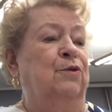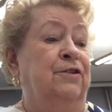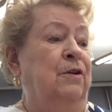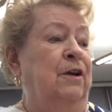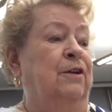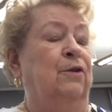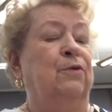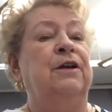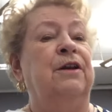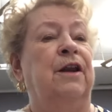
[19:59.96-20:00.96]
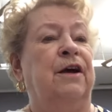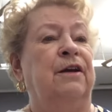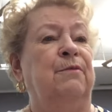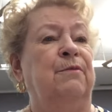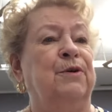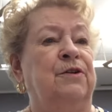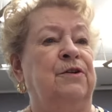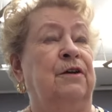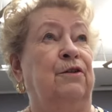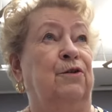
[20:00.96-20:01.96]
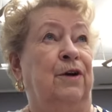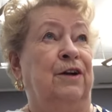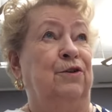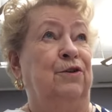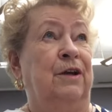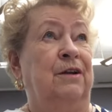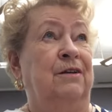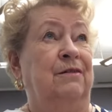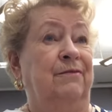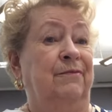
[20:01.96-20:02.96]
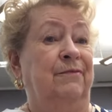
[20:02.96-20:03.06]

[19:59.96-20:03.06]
to a high school and only 9% graduated.